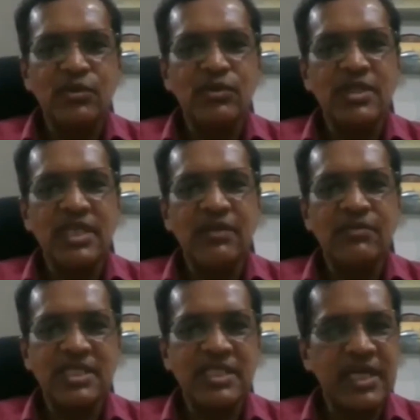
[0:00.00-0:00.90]
2 to 3
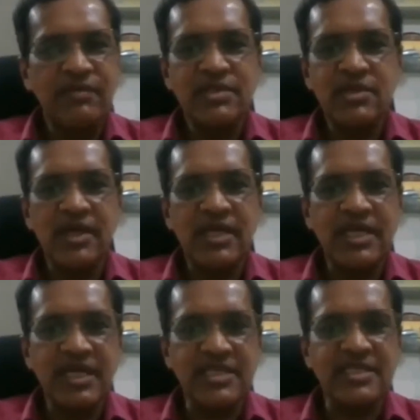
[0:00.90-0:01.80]
hours in the ready-mix
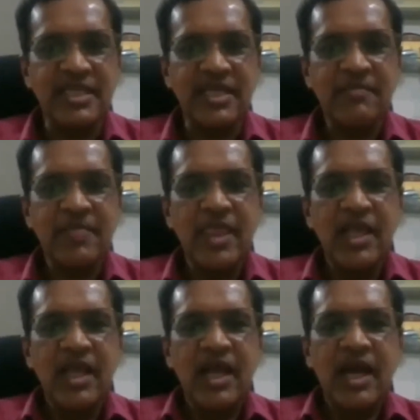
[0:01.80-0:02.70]
concrete industry.
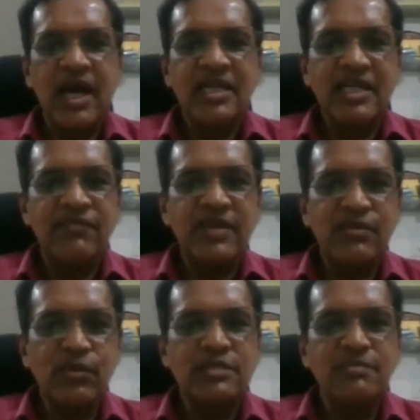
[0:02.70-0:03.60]
And if
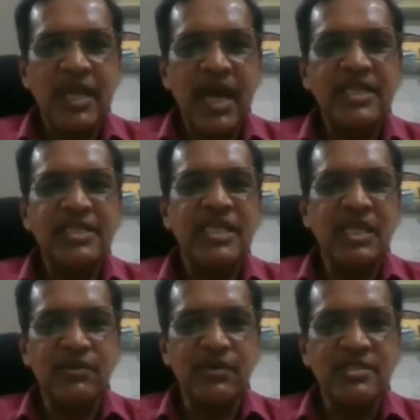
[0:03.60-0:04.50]
it goes beyond
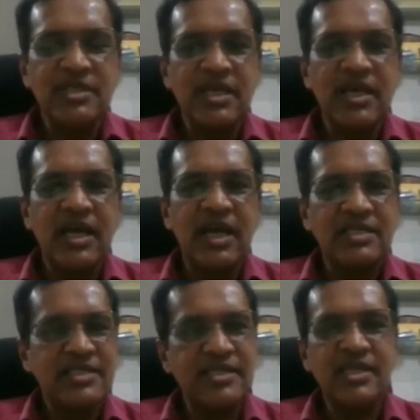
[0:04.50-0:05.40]
3 hours,
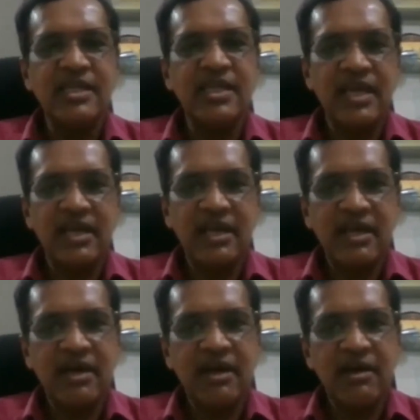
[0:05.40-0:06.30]
certainly
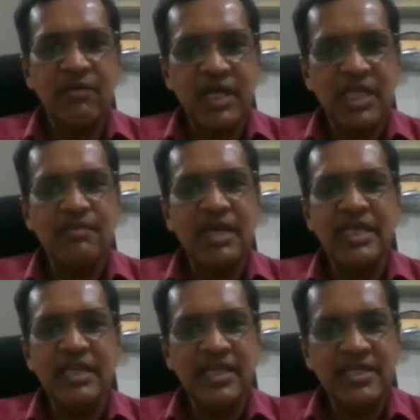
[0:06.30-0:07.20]
workability
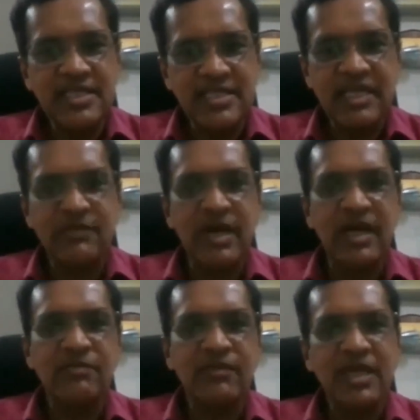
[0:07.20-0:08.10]
increase is
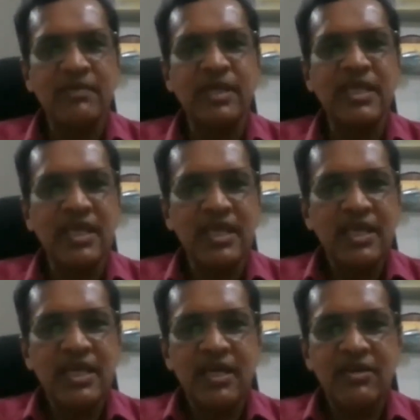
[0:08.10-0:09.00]
required, whereby
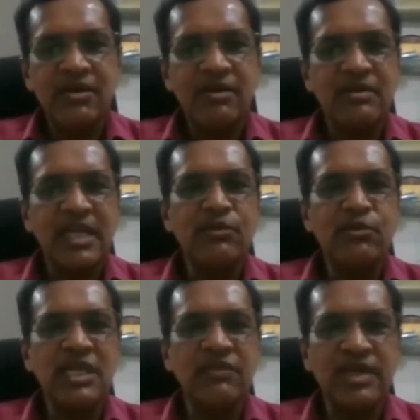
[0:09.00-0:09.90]

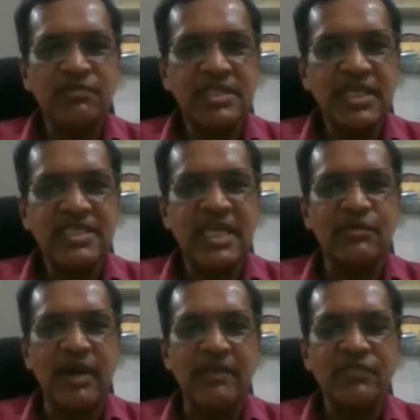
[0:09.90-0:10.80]
redosing of admixture is
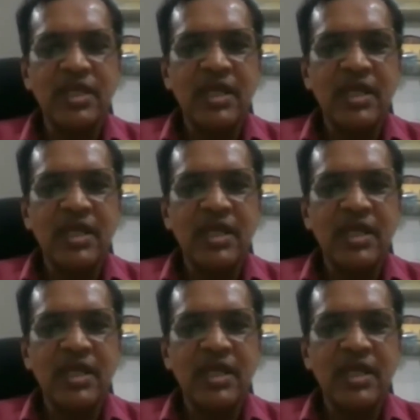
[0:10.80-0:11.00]
required.